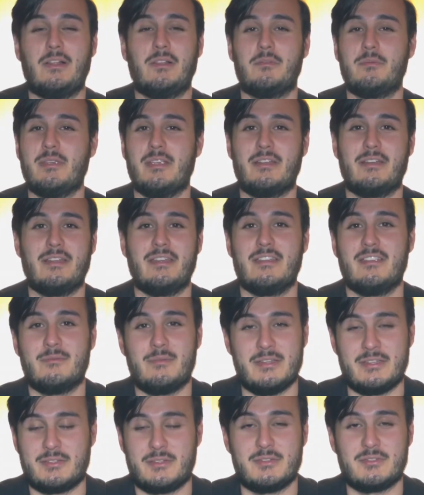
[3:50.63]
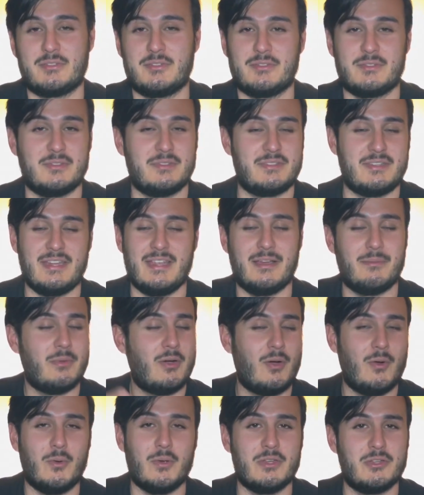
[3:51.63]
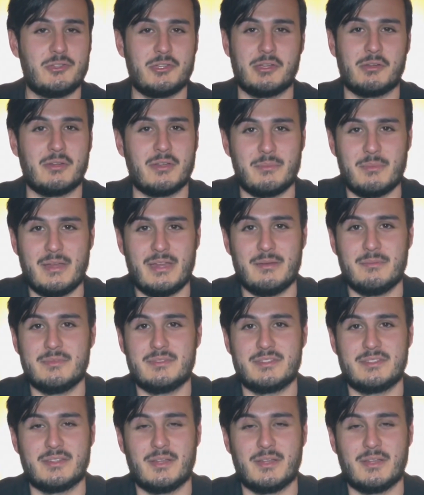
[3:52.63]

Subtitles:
me on any of my socials, you'll see I'm always sharing memes.